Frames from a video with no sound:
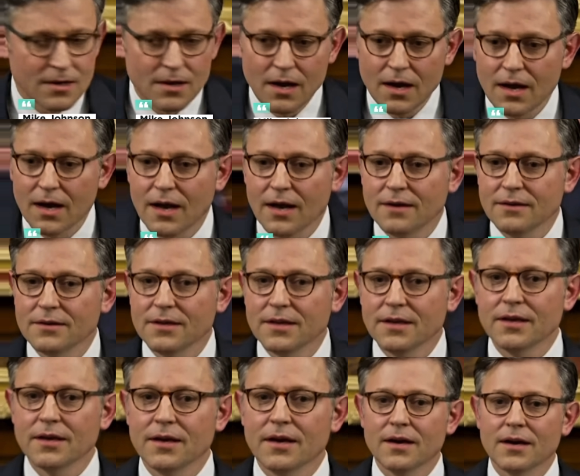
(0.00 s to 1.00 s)

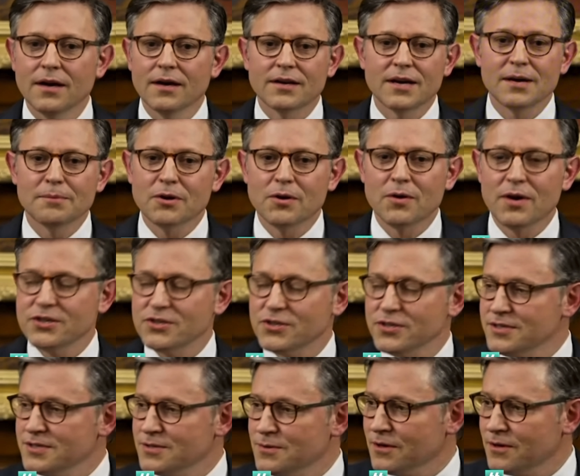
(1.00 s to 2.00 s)
A couple
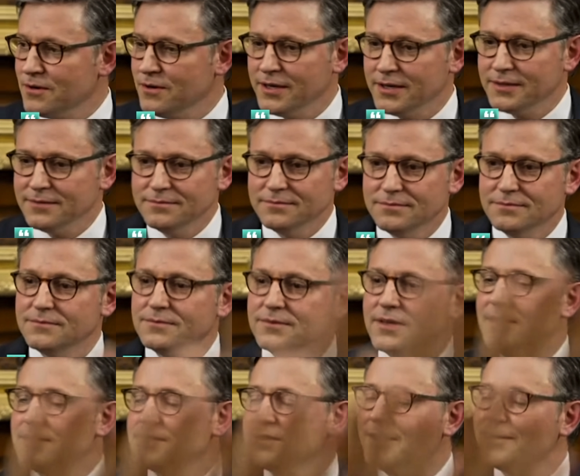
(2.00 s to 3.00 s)
questions real quick.
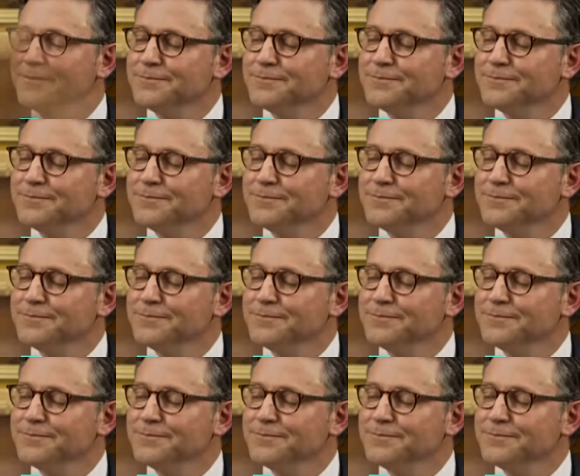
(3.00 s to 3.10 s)
Yes.